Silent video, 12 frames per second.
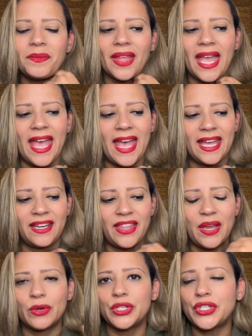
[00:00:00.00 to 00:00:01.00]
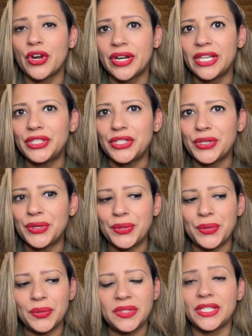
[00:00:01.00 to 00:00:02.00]
And they were starting
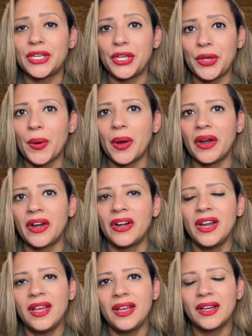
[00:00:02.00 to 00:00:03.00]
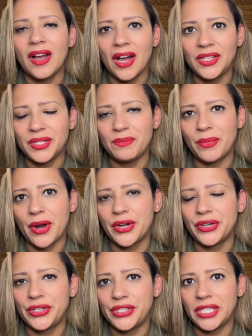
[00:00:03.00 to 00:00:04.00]
to secure content
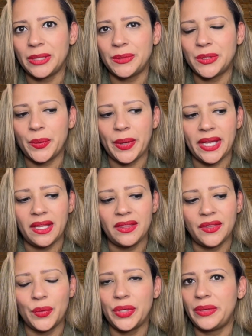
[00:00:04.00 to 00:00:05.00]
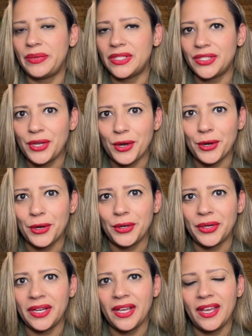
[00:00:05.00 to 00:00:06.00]
partnerships with
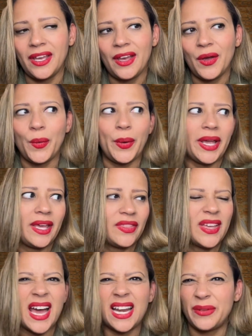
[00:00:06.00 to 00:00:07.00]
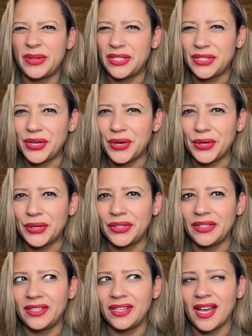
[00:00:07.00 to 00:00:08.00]
Univision, with
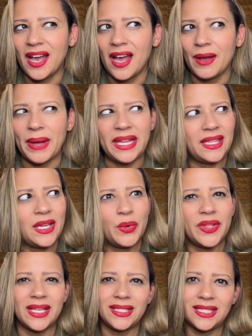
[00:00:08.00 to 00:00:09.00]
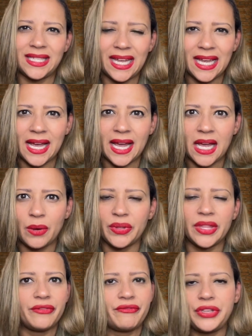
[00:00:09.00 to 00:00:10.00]
Galavision, I think with Azteca, with
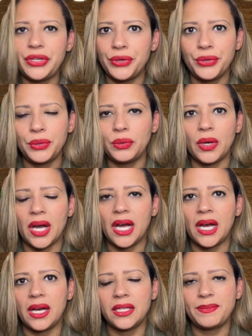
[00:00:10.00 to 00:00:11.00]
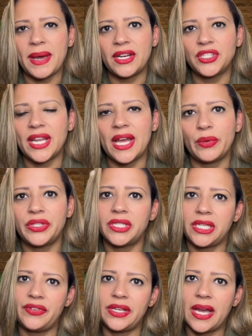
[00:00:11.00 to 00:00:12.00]
a few Spanish language
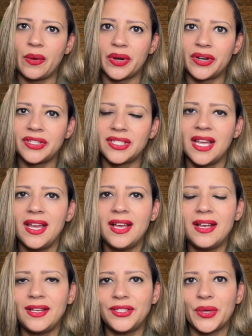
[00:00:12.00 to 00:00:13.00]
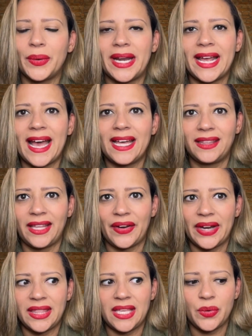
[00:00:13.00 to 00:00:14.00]
TV networks. So when I got there,
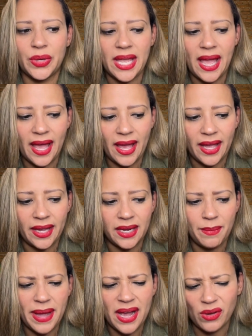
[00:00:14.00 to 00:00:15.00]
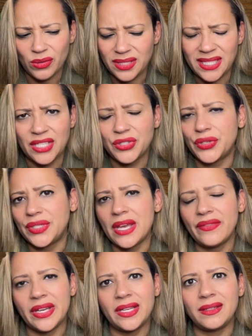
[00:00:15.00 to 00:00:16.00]
I think we had about 6 or
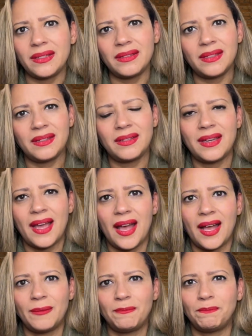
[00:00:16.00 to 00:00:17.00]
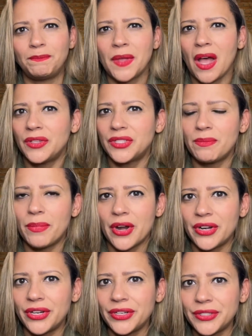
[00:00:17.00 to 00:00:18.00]
7 content
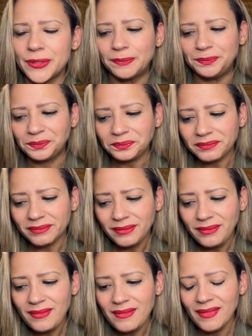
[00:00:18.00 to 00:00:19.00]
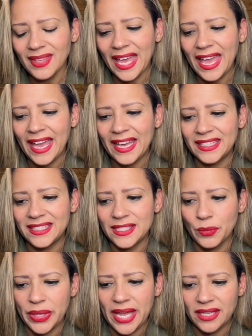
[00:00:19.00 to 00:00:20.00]
partners. And
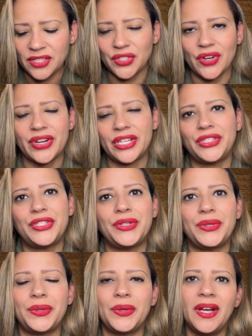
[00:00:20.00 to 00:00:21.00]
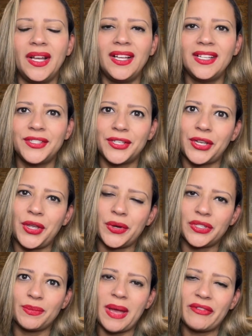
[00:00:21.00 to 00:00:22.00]
we had started to secure
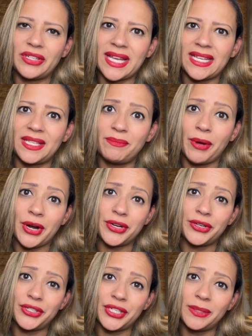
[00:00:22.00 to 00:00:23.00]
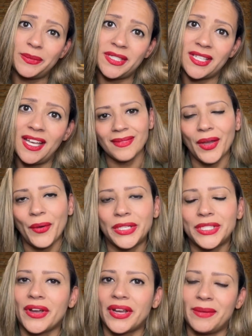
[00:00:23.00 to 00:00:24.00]
some advertising partnerships. We're
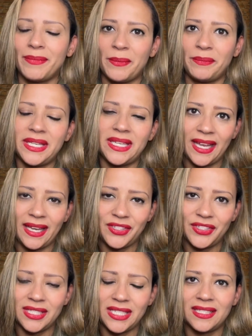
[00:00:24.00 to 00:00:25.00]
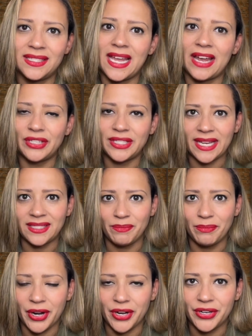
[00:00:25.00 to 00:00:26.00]
talking about media agencies and advertising
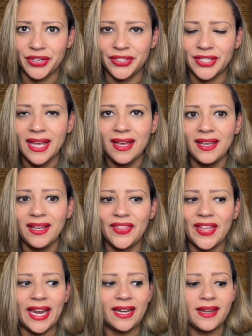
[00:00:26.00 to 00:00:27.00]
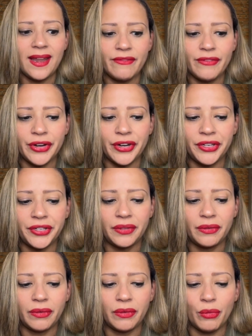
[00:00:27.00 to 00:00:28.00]
partners that had never
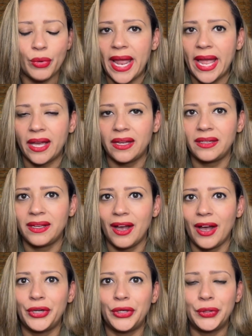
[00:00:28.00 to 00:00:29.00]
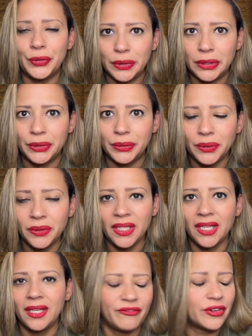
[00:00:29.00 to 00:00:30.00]
ran on Hulu
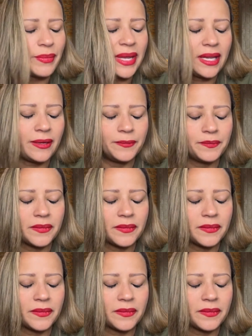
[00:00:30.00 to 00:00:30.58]
from a